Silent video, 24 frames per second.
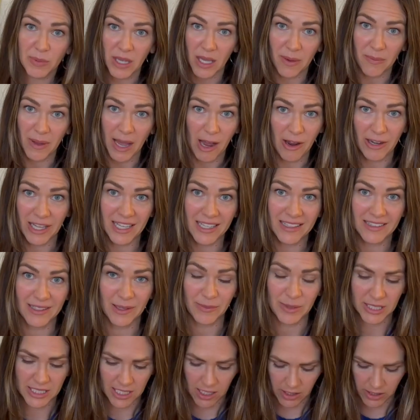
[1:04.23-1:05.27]
about it, let
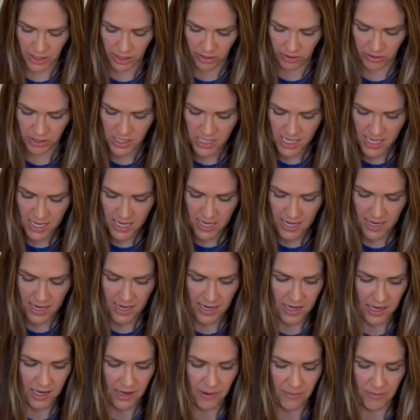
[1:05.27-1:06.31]
me tell you.
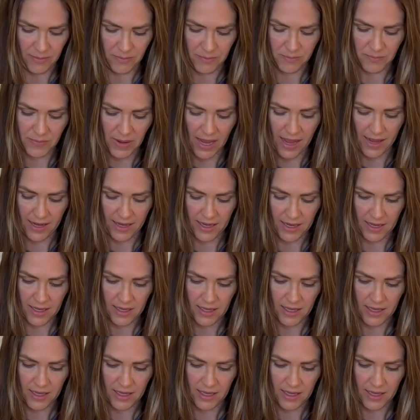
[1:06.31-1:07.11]
But